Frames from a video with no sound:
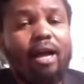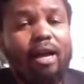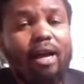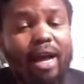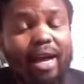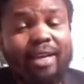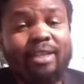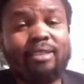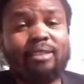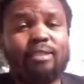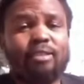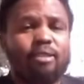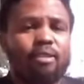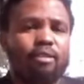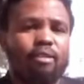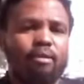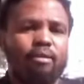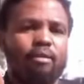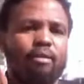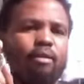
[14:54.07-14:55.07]
And
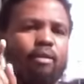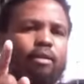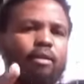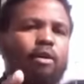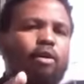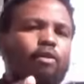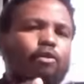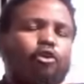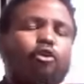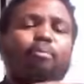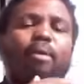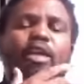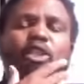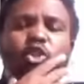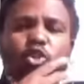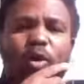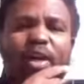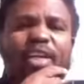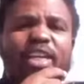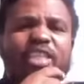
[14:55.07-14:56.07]
you must
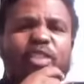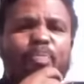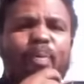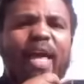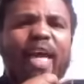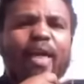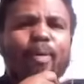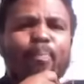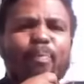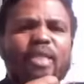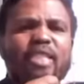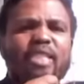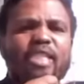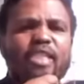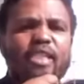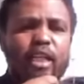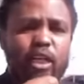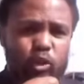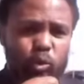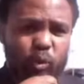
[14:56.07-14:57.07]
join this Black
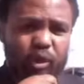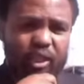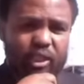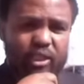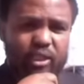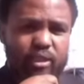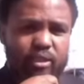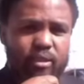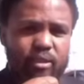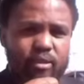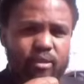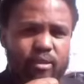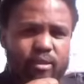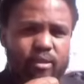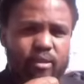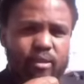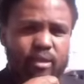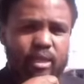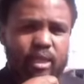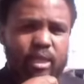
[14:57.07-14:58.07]
Business Network.
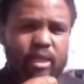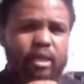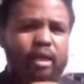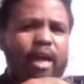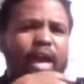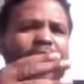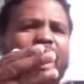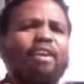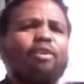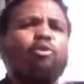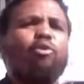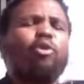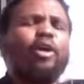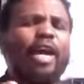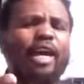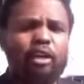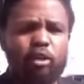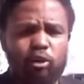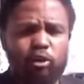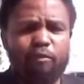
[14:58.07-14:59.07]
and you
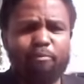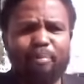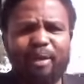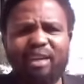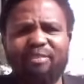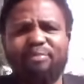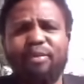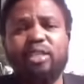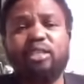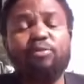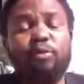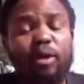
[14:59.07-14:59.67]
get a lot of benefits.